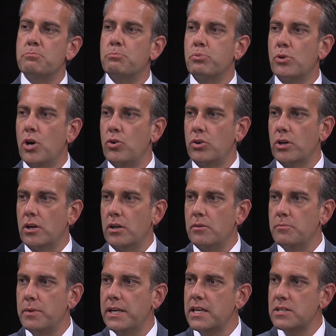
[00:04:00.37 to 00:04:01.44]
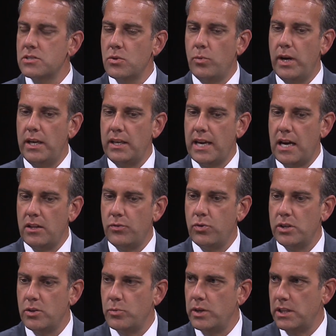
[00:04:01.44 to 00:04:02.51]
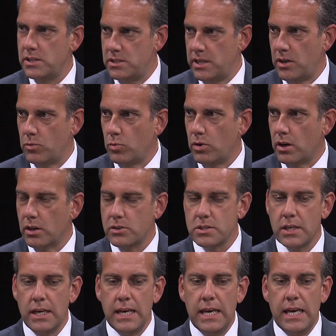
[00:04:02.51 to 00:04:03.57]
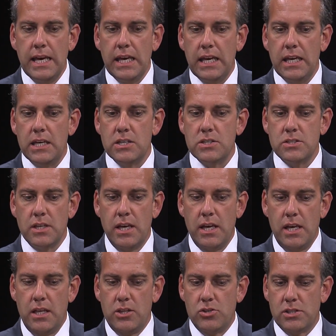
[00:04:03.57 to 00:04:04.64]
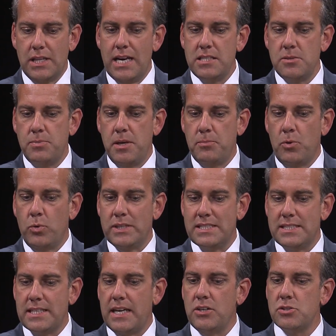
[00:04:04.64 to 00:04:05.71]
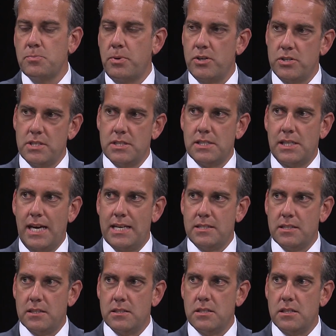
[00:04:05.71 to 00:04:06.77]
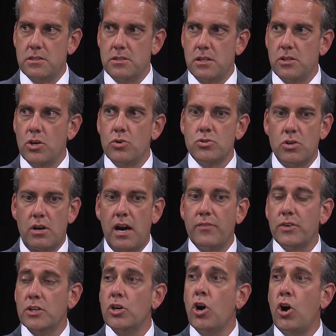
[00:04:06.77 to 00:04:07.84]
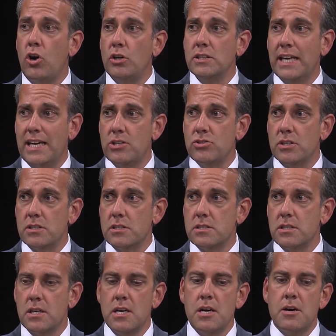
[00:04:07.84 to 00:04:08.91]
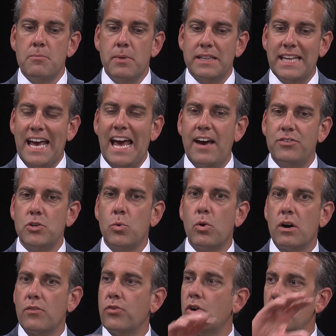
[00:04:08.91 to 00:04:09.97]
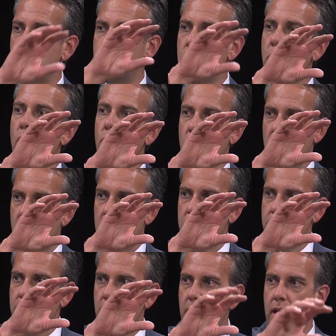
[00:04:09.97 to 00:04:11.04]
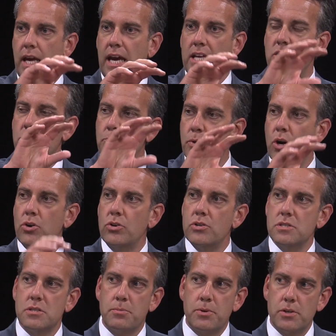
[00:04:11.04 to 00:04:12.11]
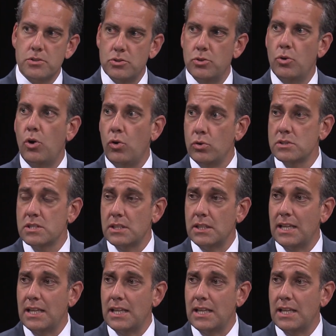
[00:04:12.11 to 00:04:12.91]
broker. Because the way California real estate works is there's lots of people with salesperson's licenses, and those are often called agents, but they have to work for a broker. And the broker is the person who holds the